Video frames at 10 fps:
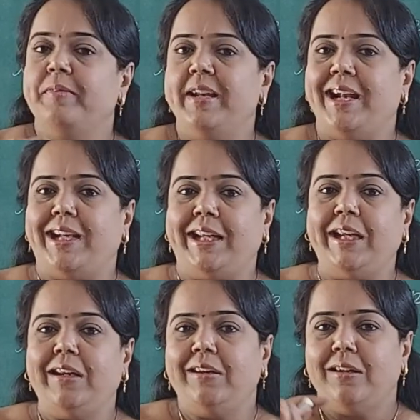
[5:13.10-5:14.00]

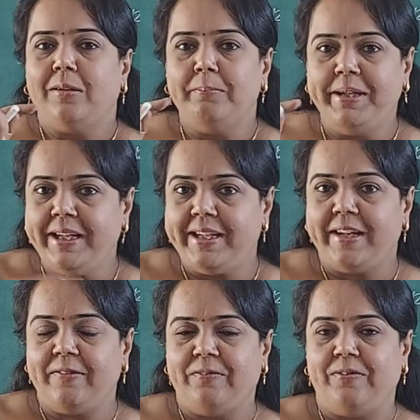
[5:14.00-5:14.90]
Daddy, be
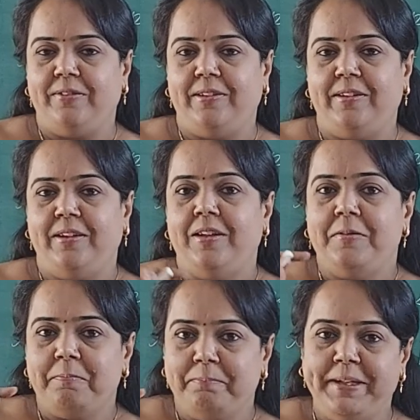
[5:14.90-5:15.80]
careful.
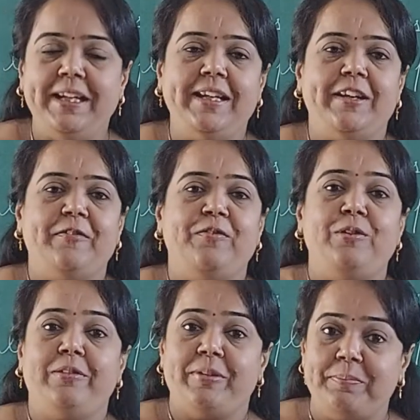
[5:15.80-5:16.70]
Be careful.
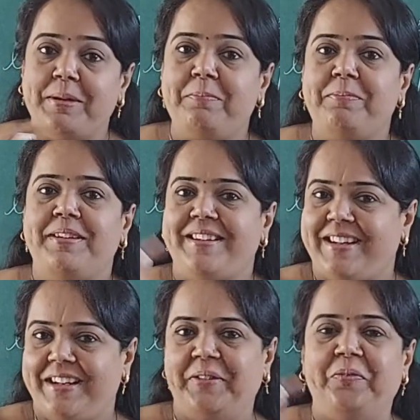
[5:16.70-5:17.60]
Remember,
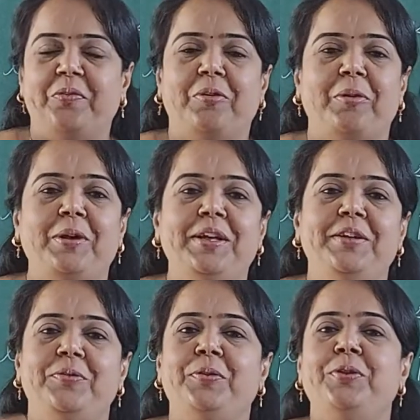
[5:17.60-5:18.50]
I am following
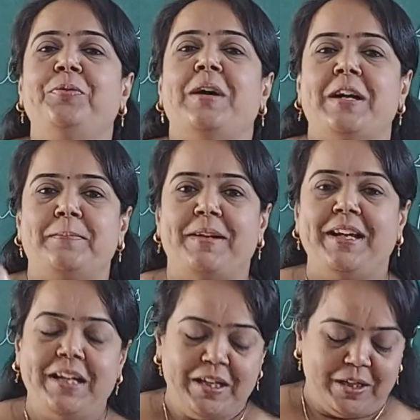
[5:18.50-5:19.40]
you. You are
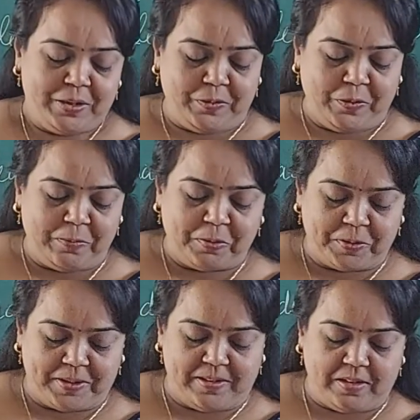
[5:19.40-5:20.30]
my role
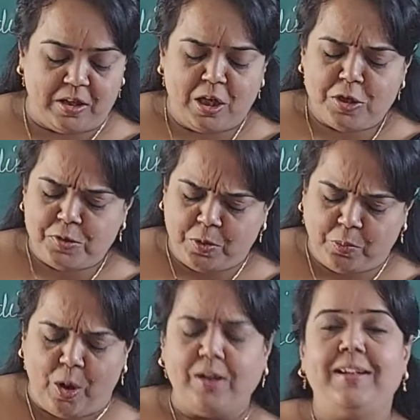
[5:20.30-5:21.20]
model. So,
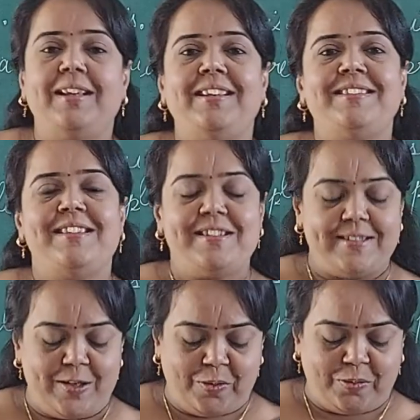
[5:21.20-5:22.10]
walk a little
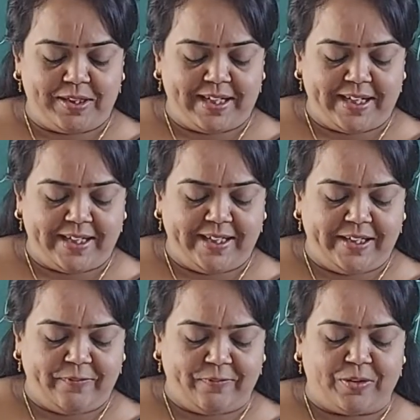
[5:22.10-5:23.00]
slower,
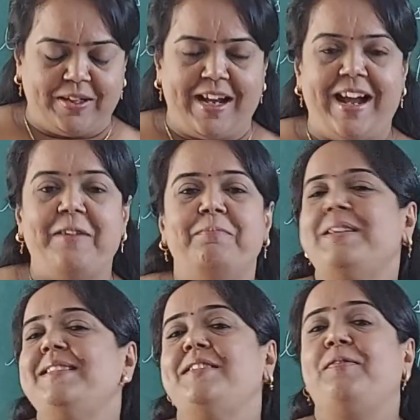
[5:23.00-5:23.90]
Daddy, for I
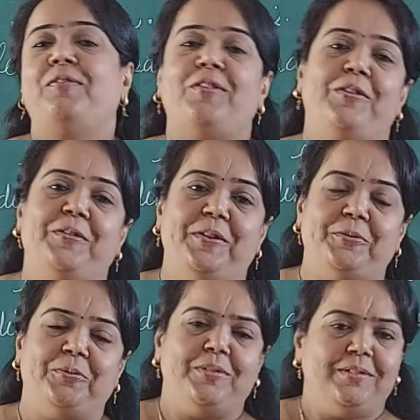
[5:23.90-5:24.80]
must follow
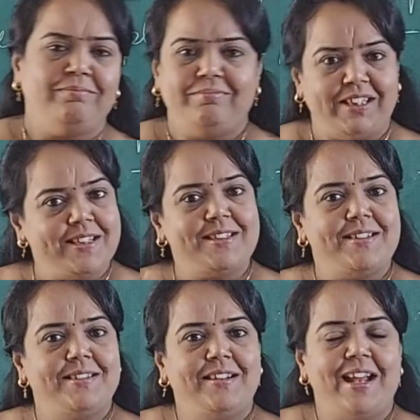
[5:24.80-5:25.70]
you. It's
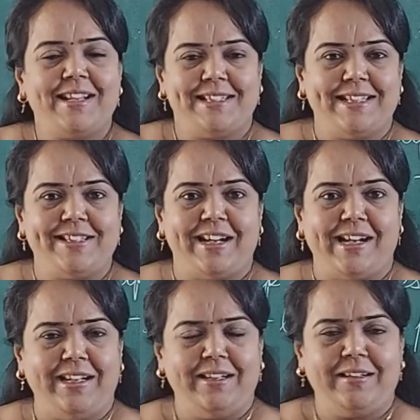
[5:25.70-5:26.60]
as a
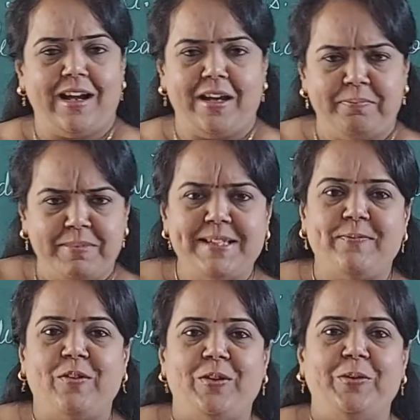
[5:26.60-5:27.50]
child, I must
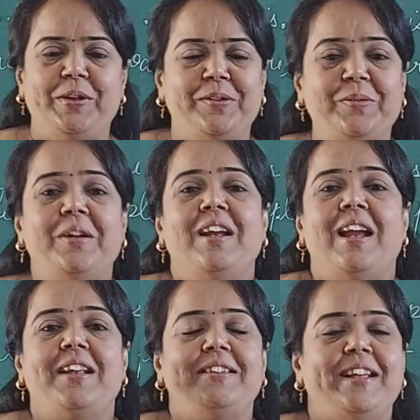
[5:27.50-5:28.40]
follow you,
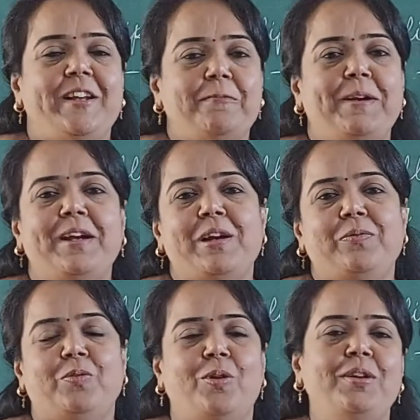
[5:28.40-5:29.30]
and thereby
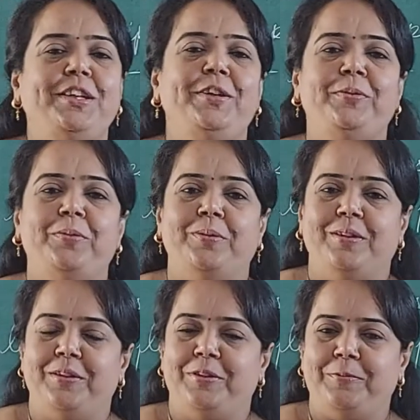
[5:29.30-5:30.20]
I want you
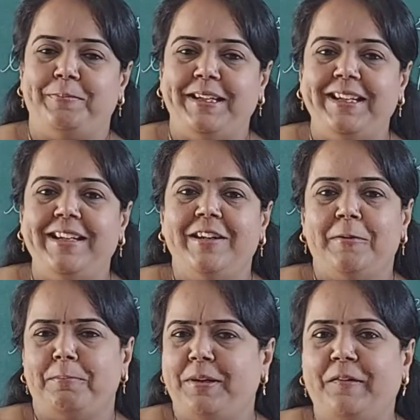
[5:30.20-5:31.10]
to be
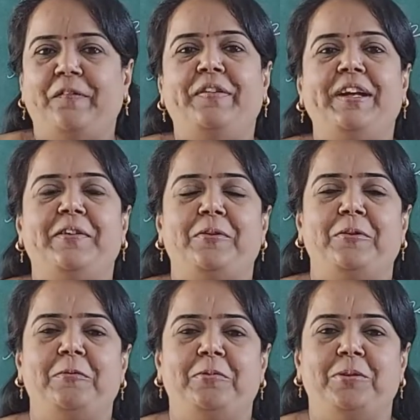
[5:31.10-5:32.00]
perfect
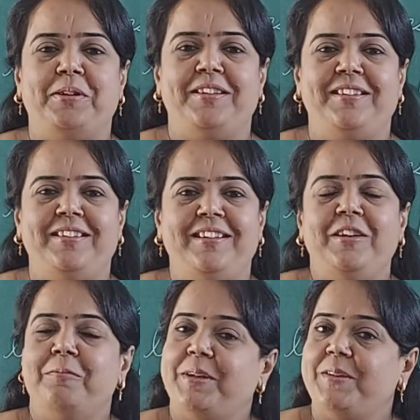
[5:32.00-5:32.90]
role model,
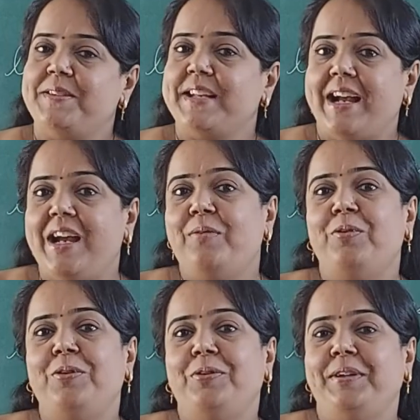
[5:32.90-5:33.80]
because I
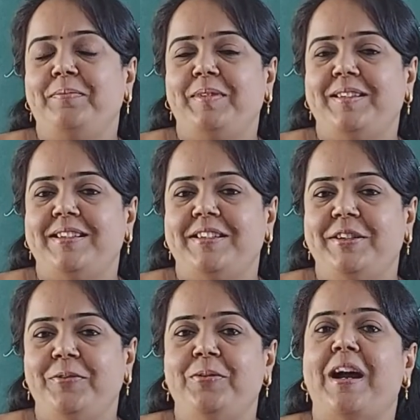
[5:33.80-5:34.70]
want to imitate you.